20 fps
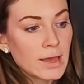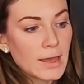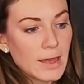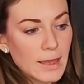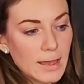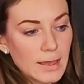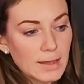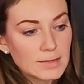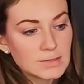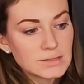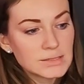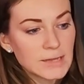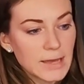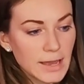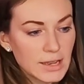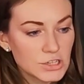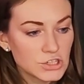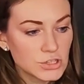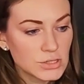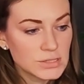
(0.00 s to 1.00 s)
and
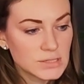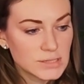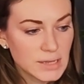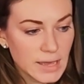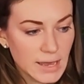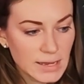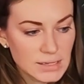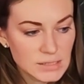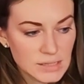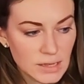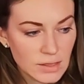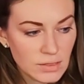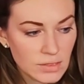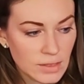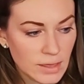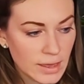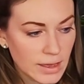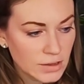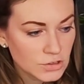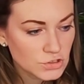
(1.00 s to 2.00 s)
actually texting
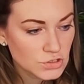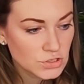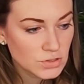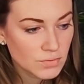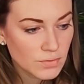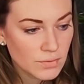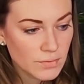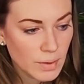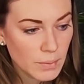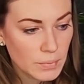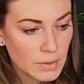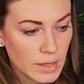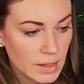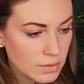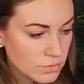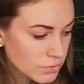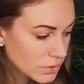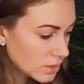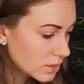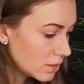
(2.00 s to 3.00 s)
the address of the web
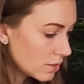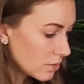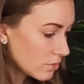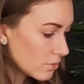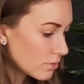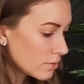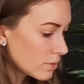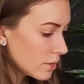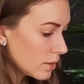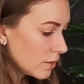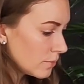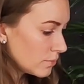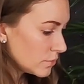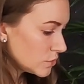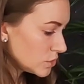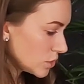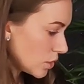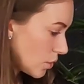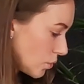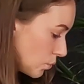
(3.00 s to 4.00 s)
gallery here.
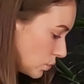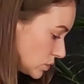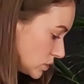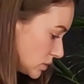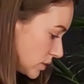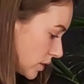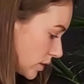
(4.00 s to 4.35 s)
So it's